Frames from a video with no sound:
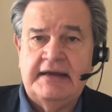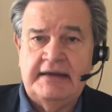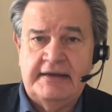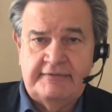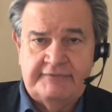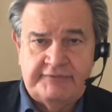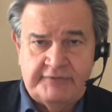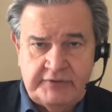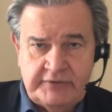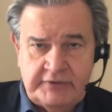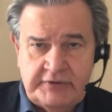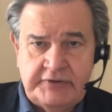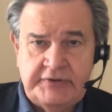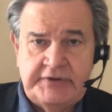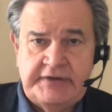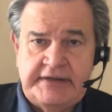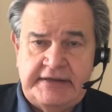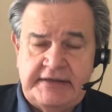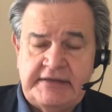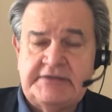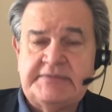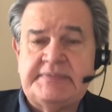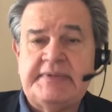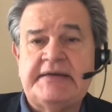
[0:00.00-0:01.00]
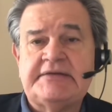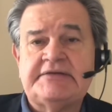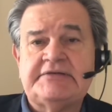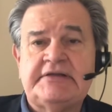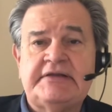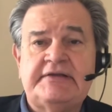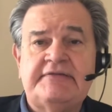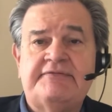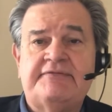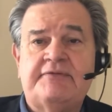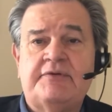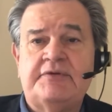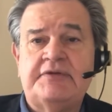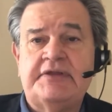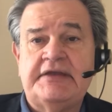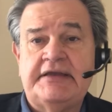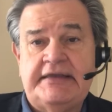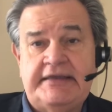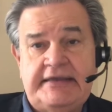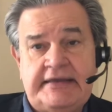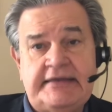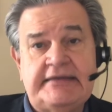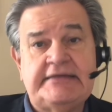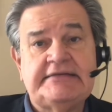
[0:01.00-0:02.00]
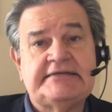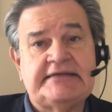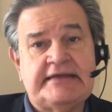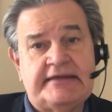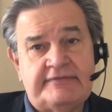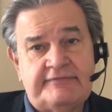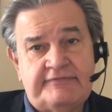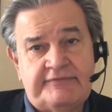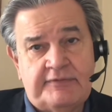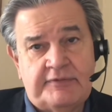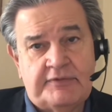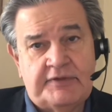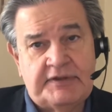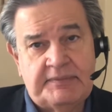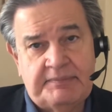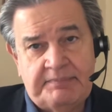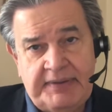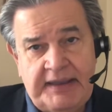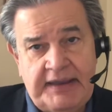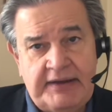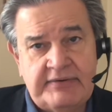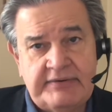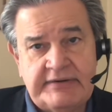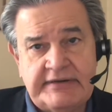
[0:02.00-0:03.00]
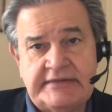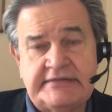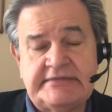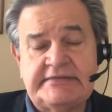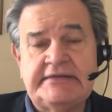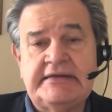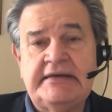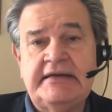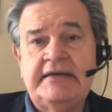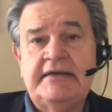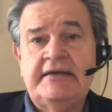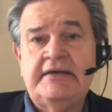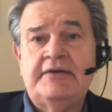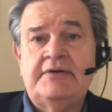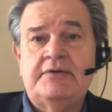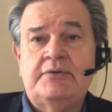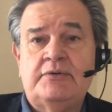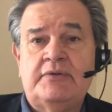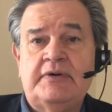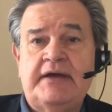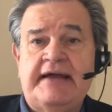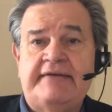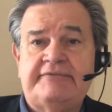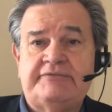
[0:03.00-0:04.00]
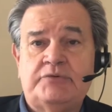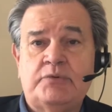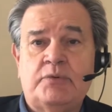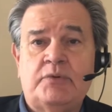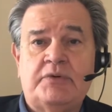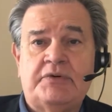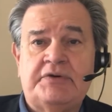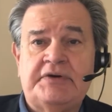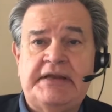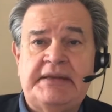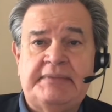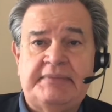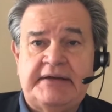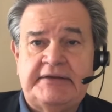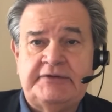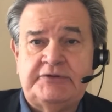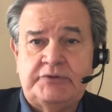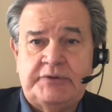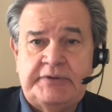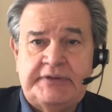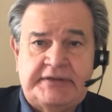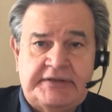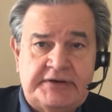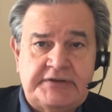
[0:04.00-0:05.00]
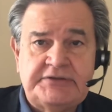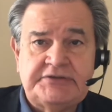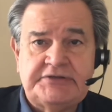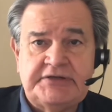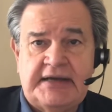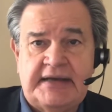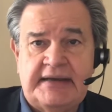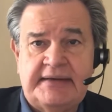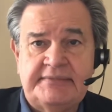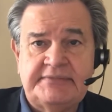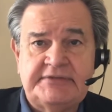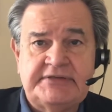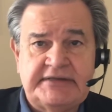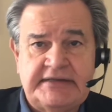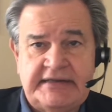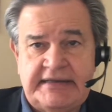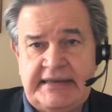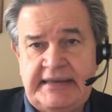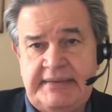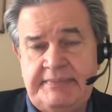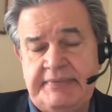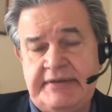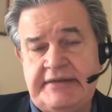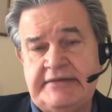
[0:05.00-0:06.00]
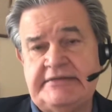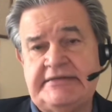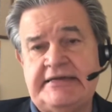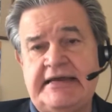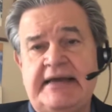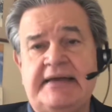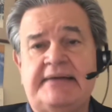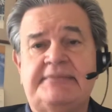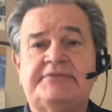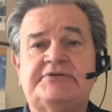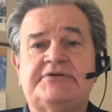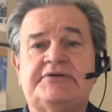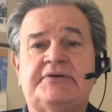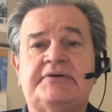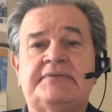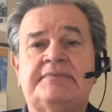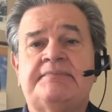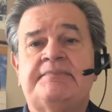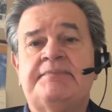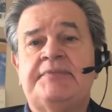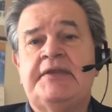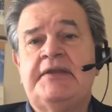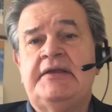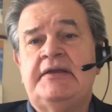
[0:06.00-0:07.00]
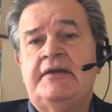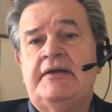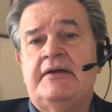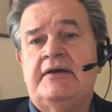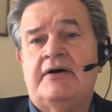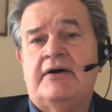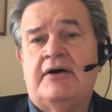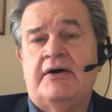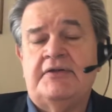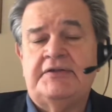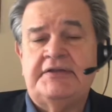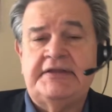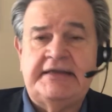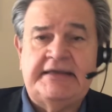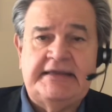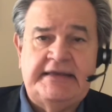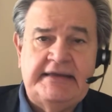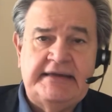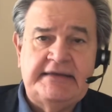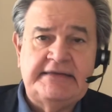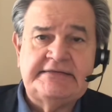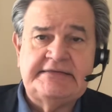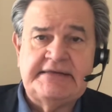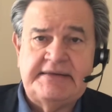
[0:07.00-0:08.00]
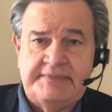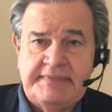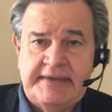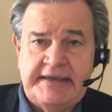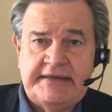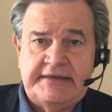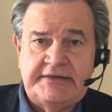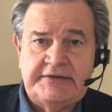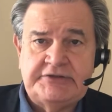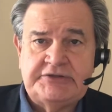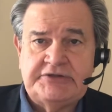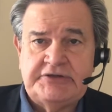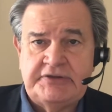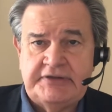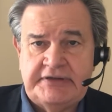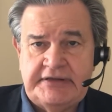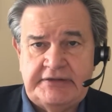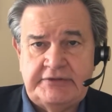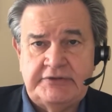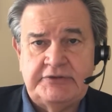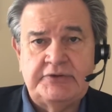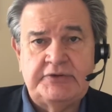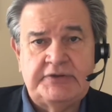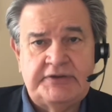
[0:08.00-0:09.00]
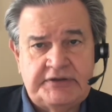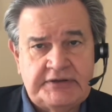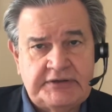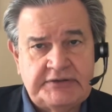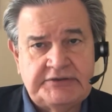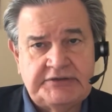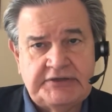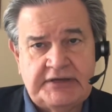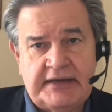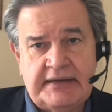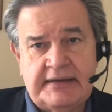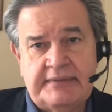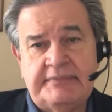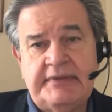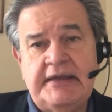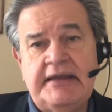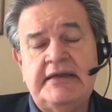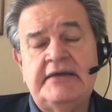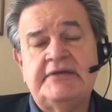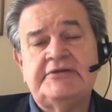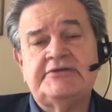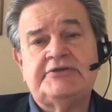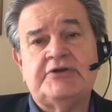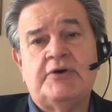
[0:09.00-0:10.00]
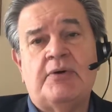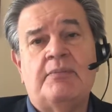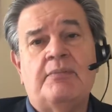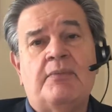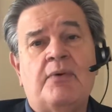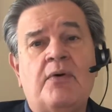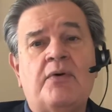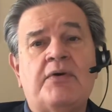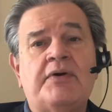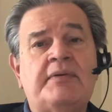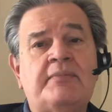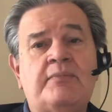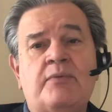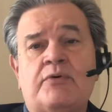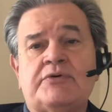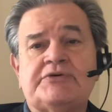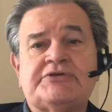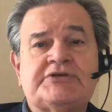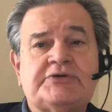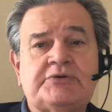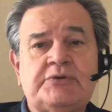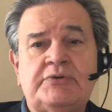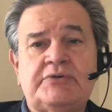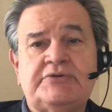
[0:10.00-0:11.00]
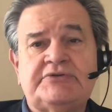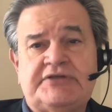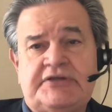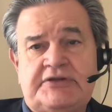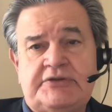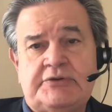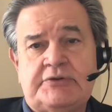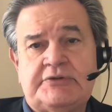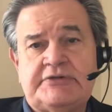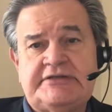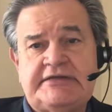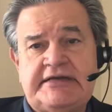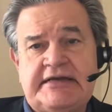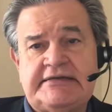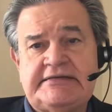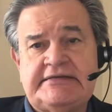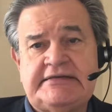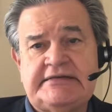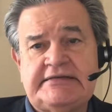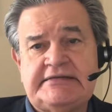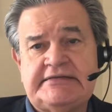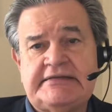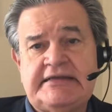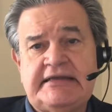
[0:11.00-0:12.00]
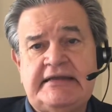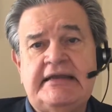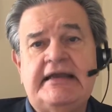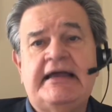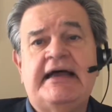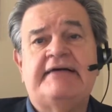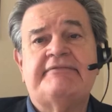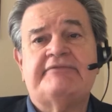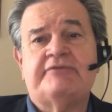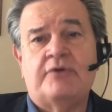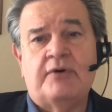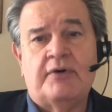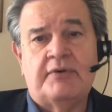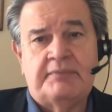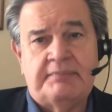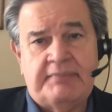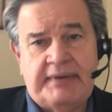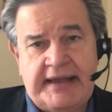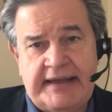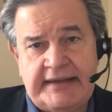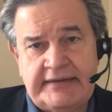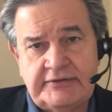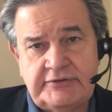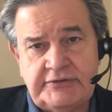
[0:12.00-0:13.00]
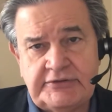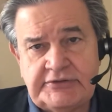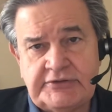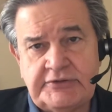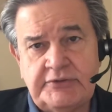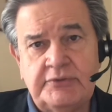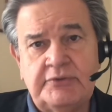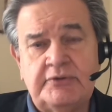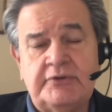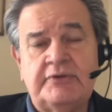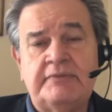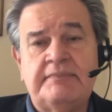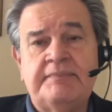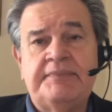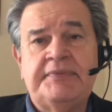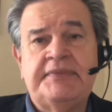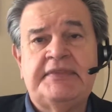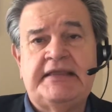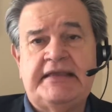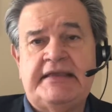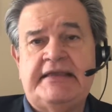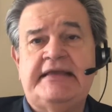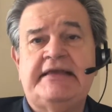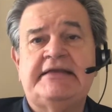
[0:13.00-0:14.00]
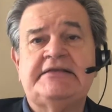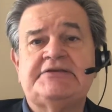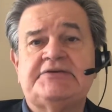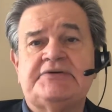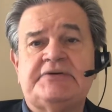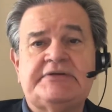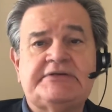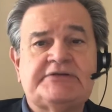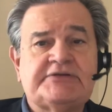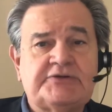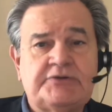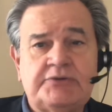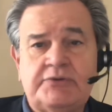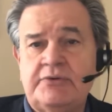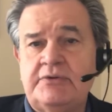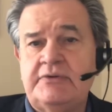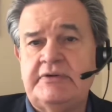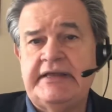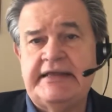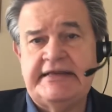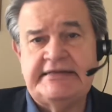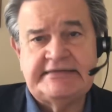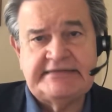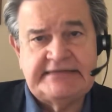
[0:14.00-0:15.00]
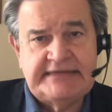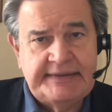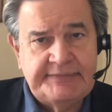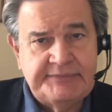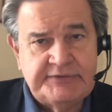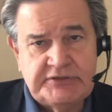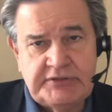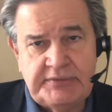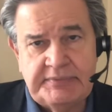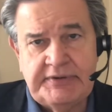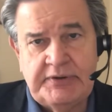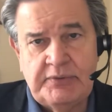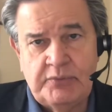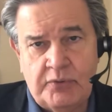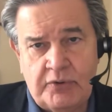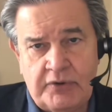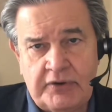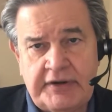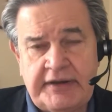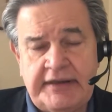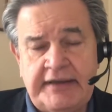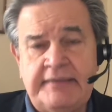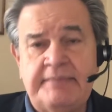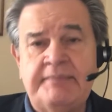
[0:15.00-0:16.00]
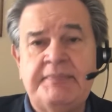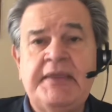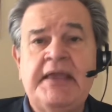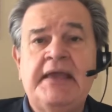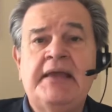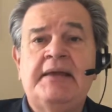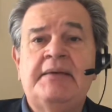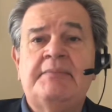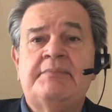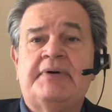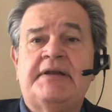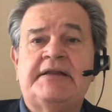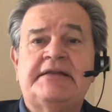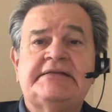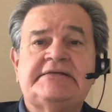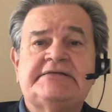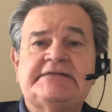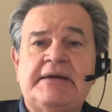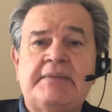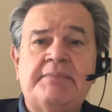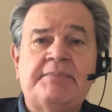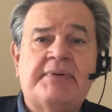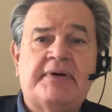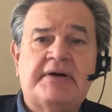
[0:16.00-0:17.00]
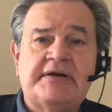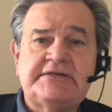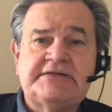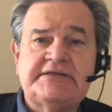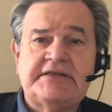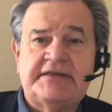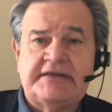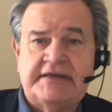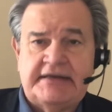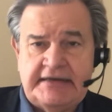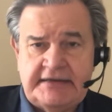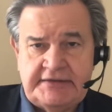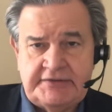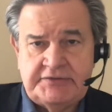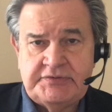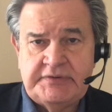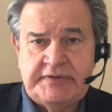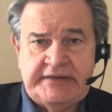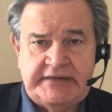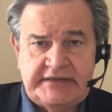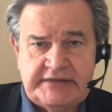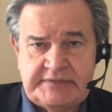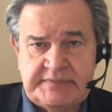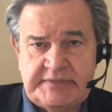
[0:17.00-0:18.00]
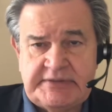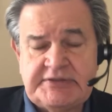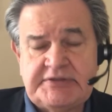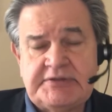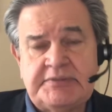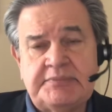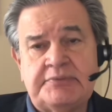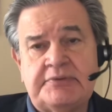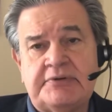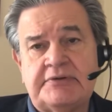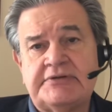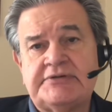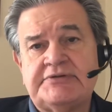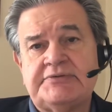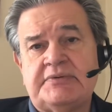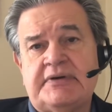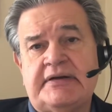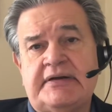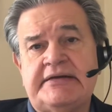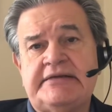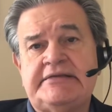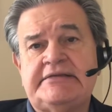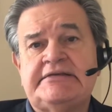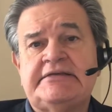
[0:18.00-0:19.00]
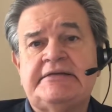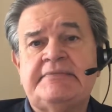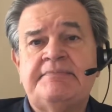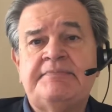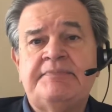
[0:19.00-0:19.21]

for learning, especially for the kids and for the parents who have to worry about doing their jobs and keeping tabs on the kids and making sure they do their job. So more and more schools in North Texas have gone back to school. The kids are in school. It seems to be working. But in some parts of the country, as Mr. Brooks writes